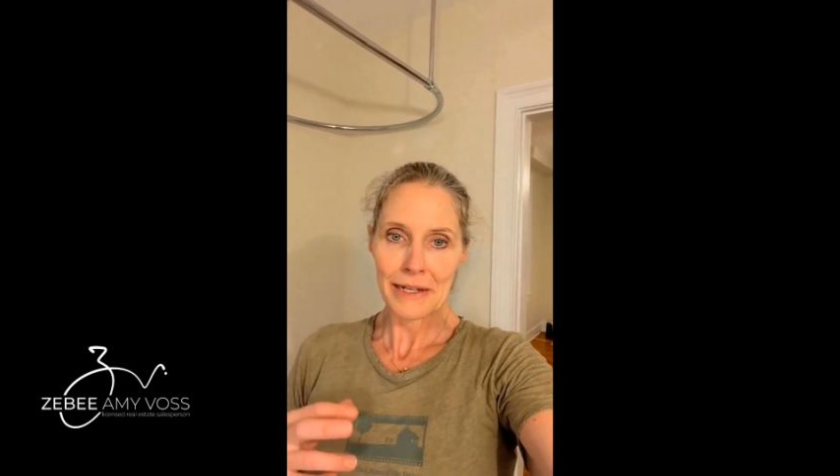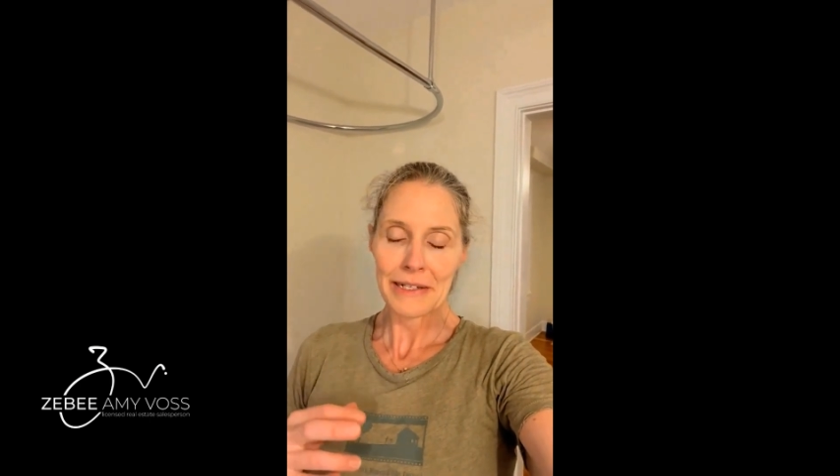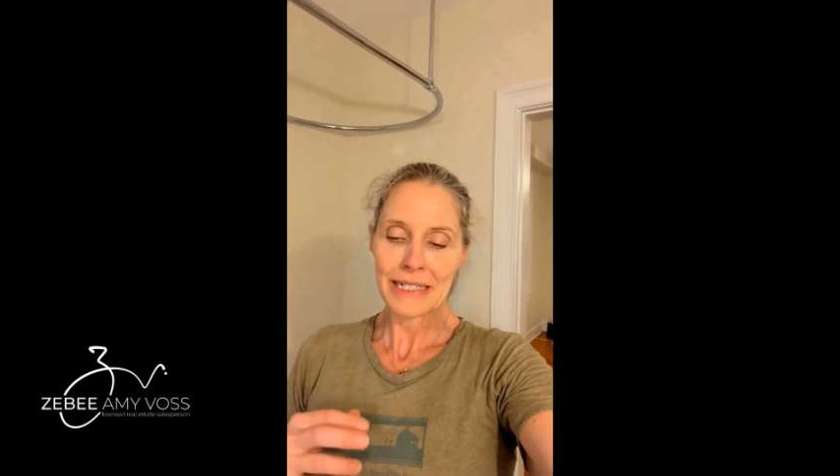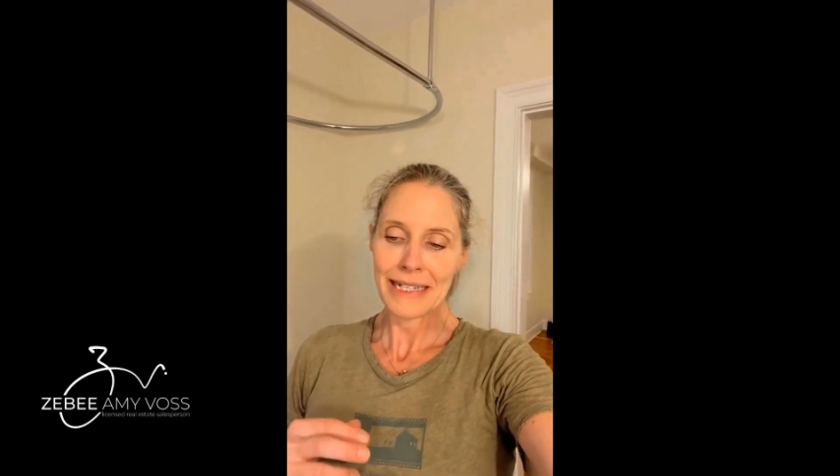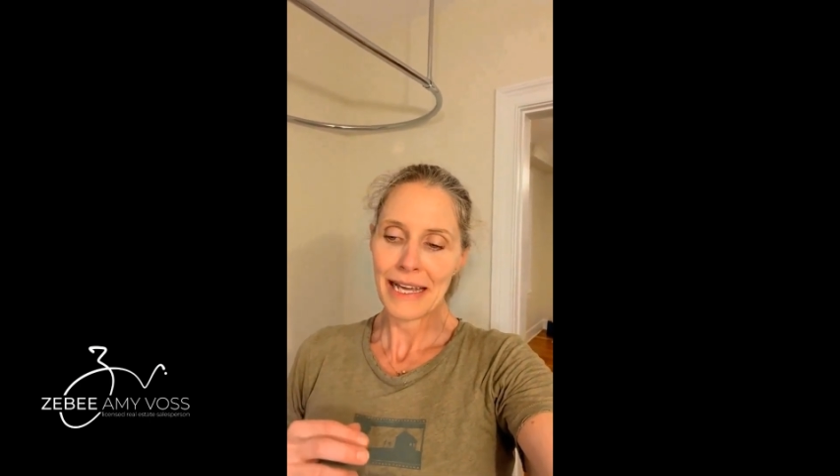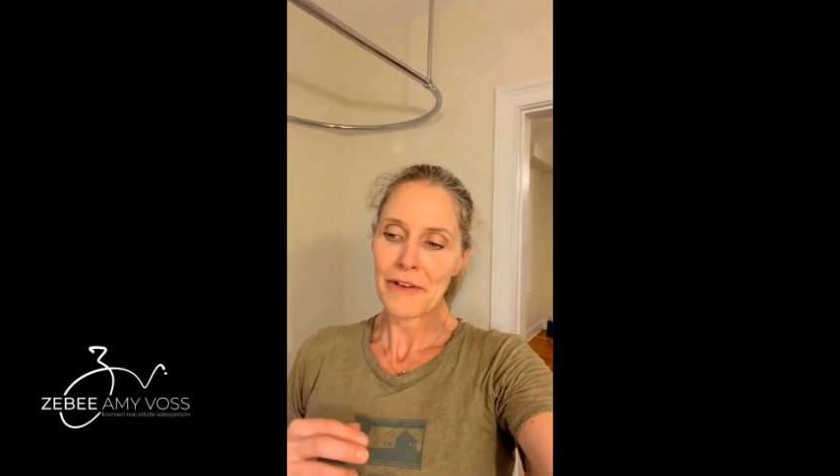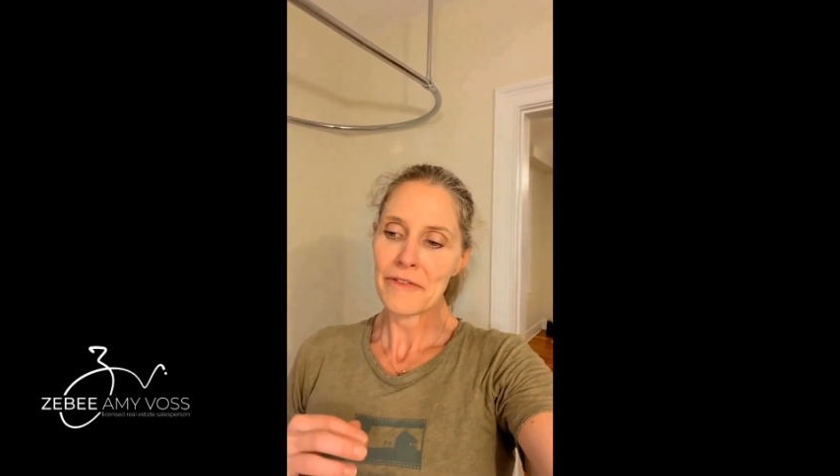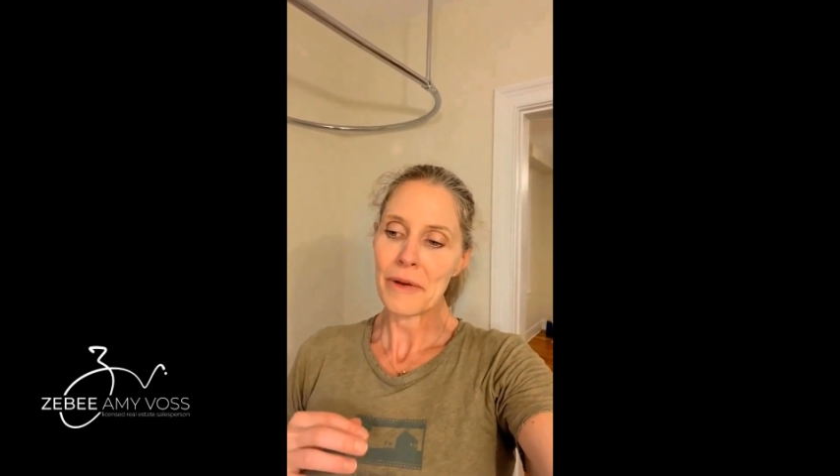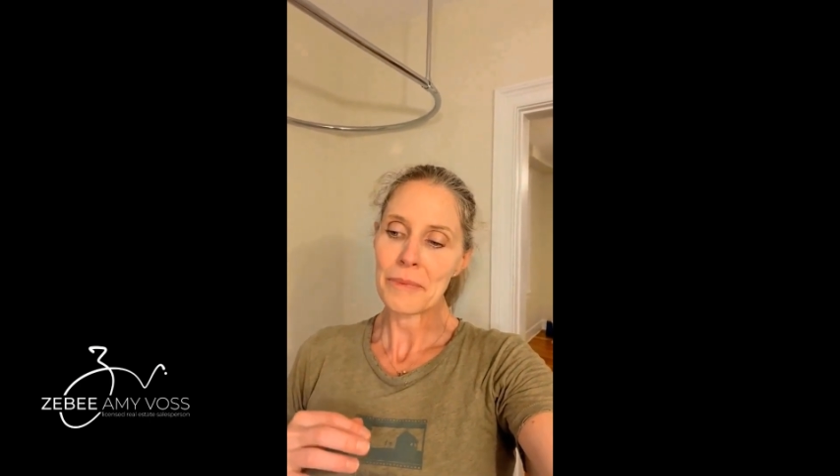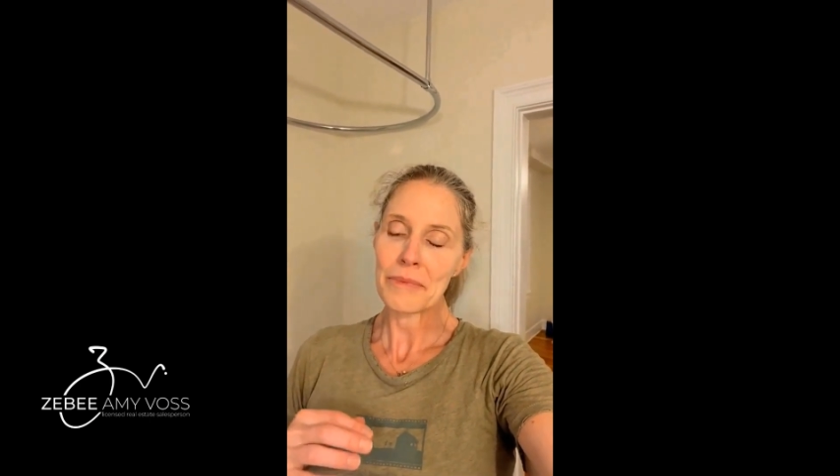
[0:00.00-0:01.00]
today
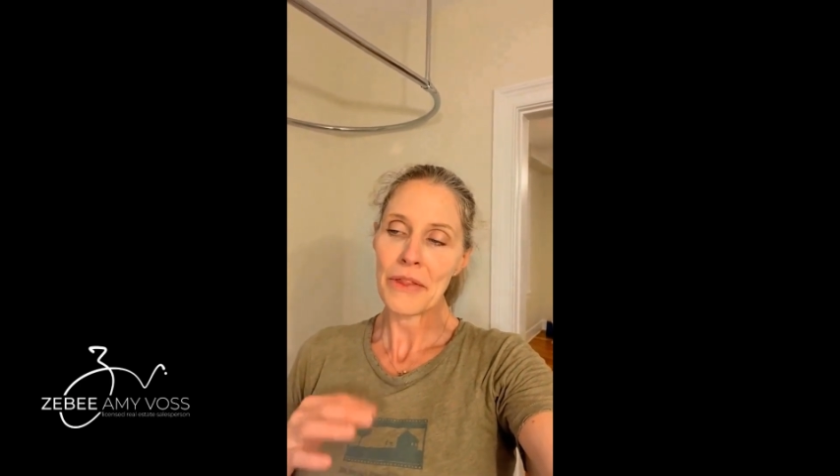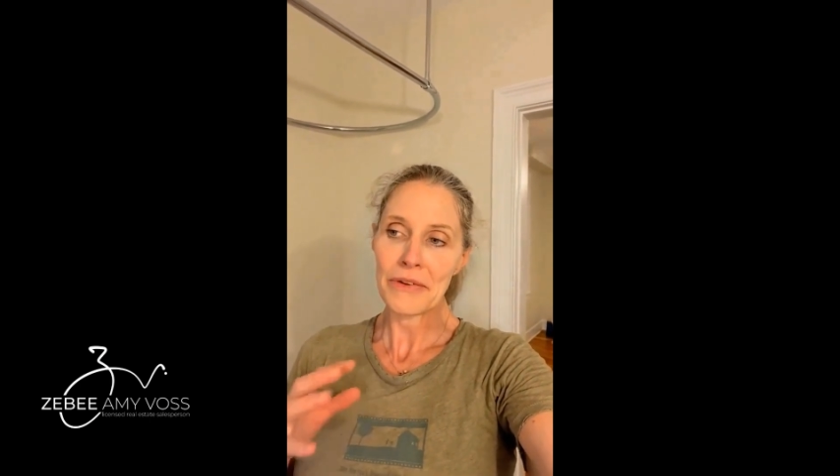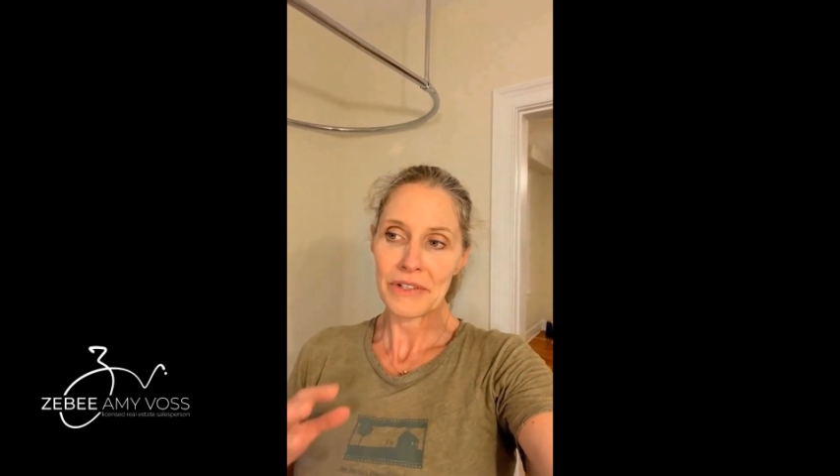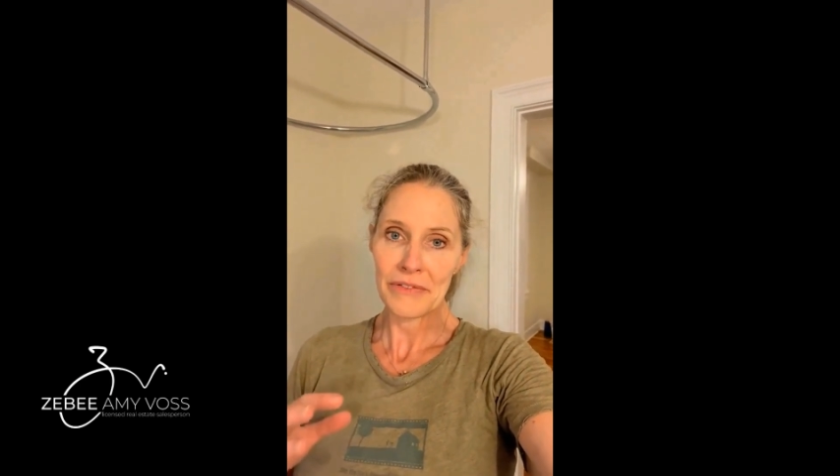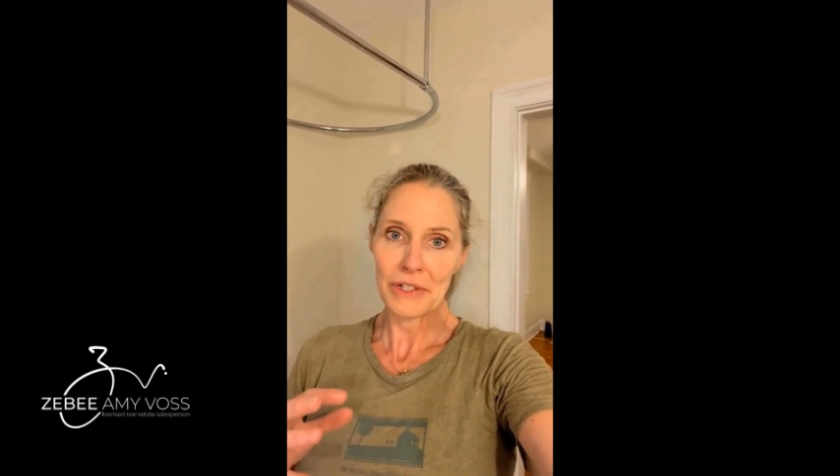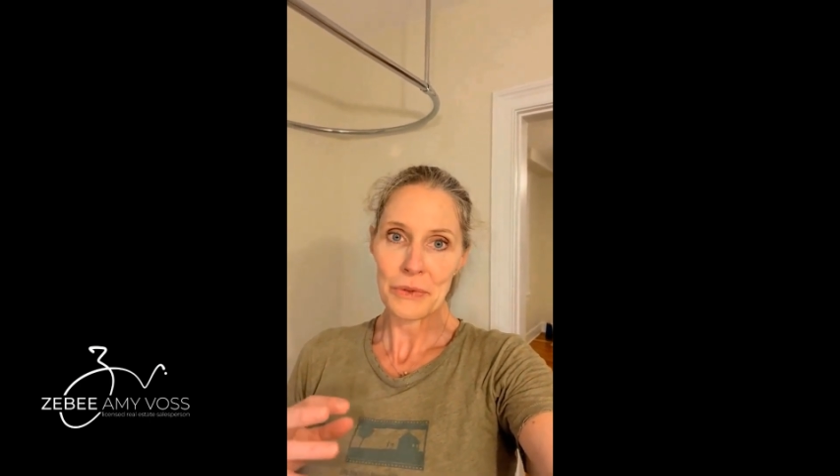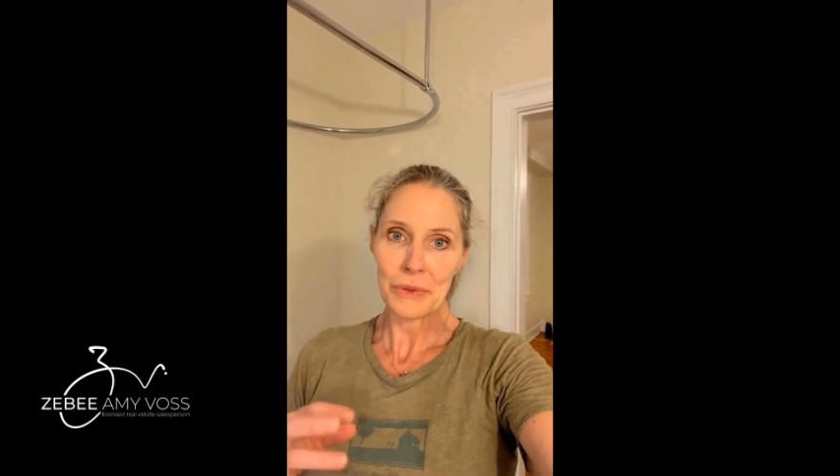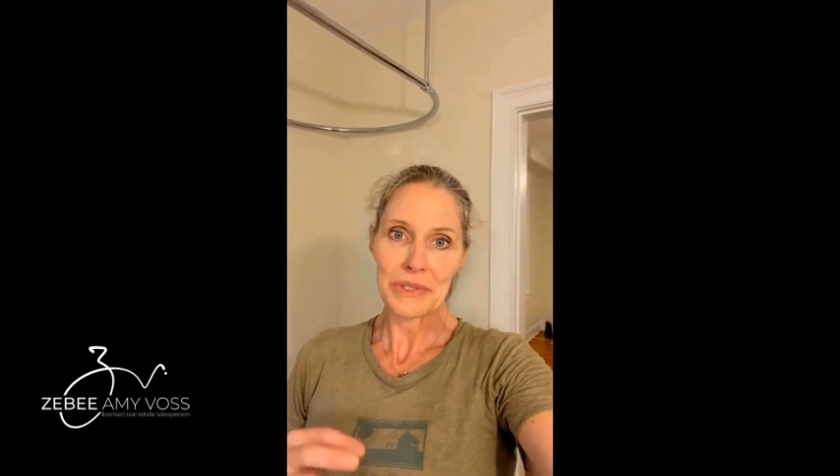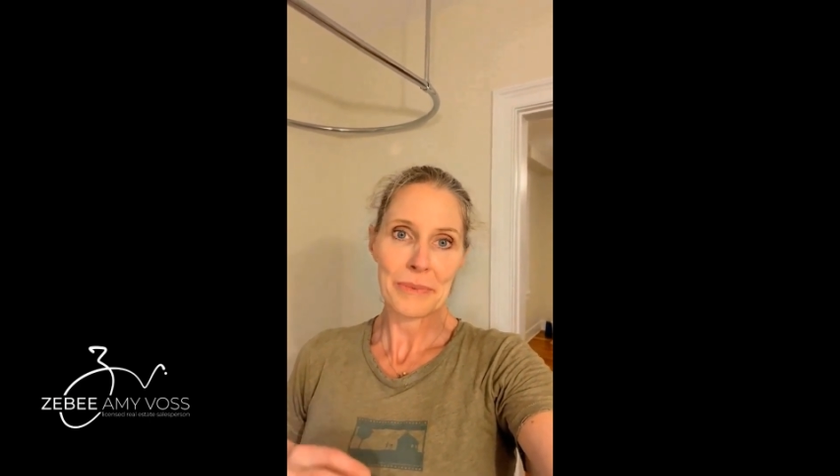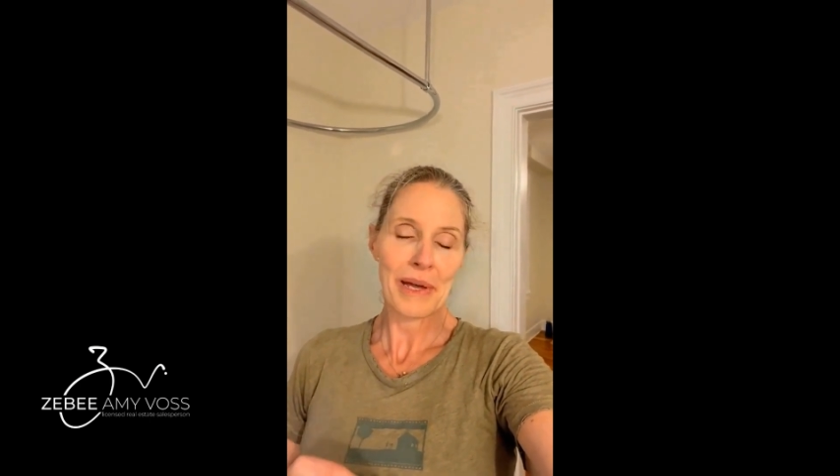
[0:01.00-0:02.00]
from other
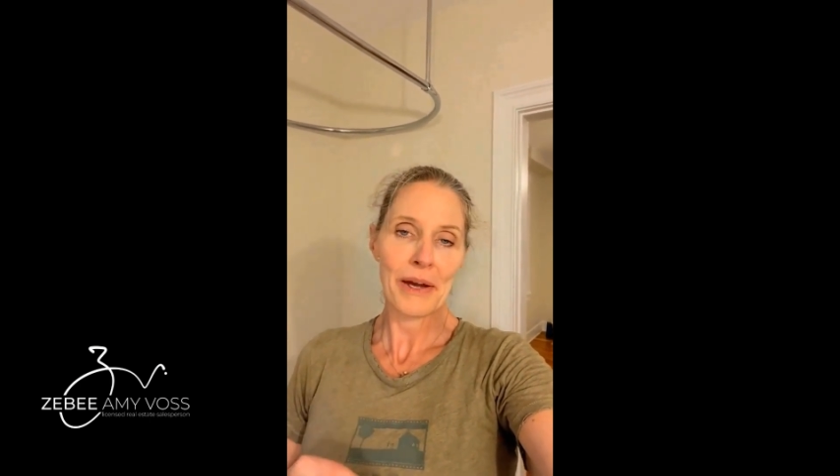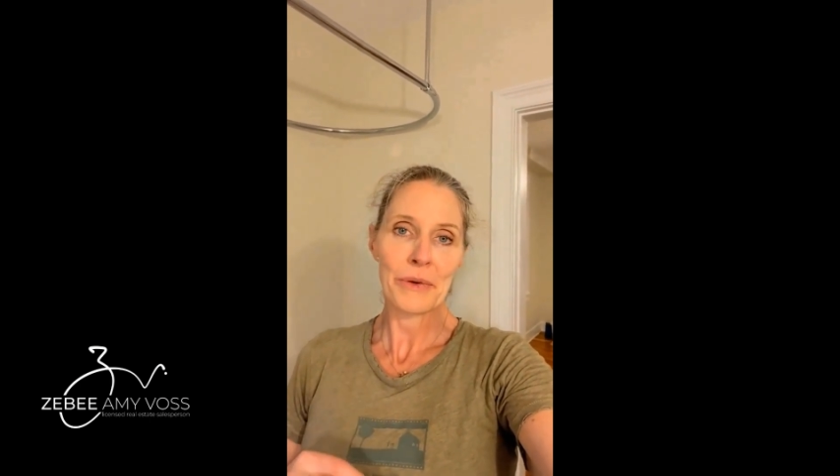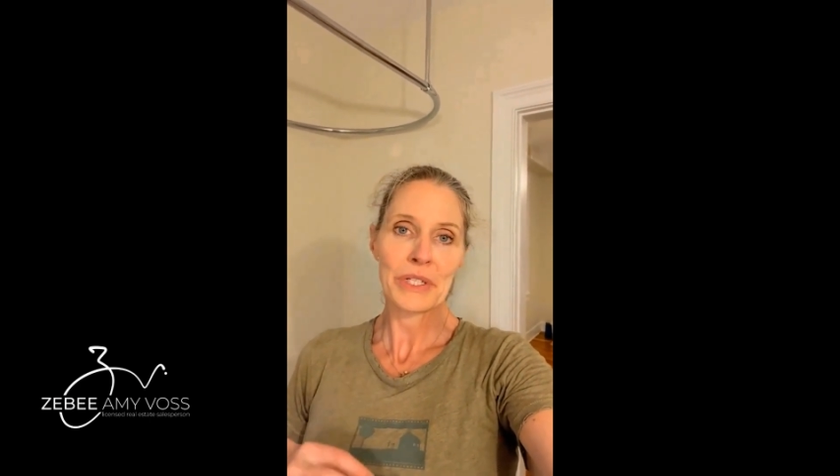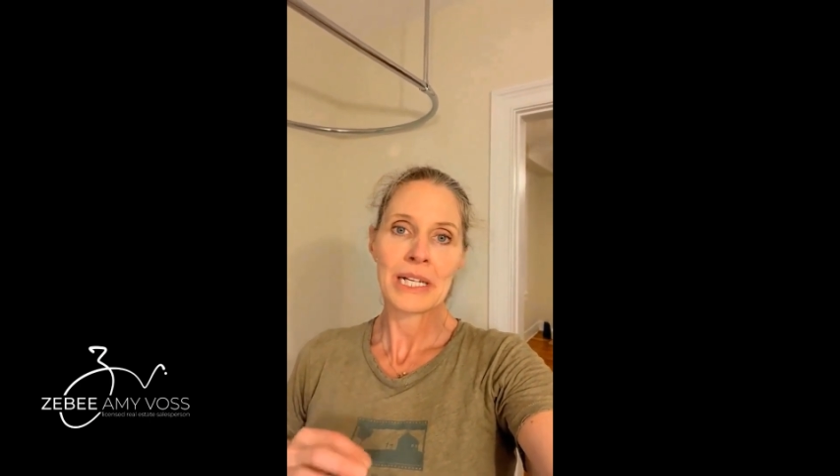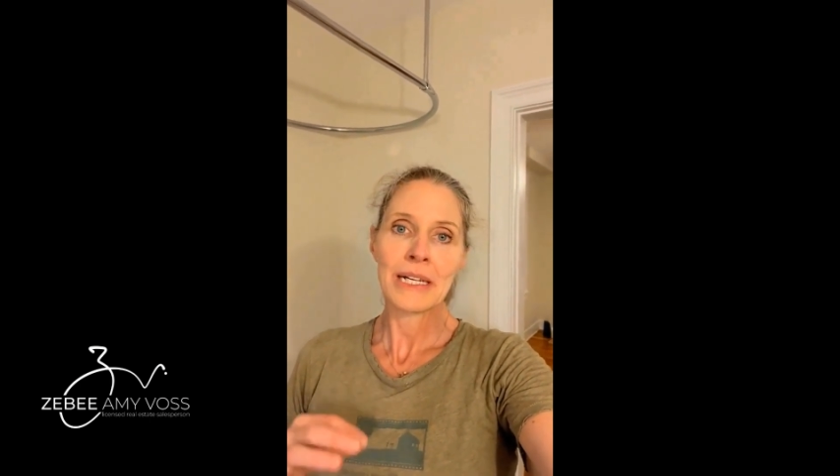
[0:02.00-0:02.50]
individuals about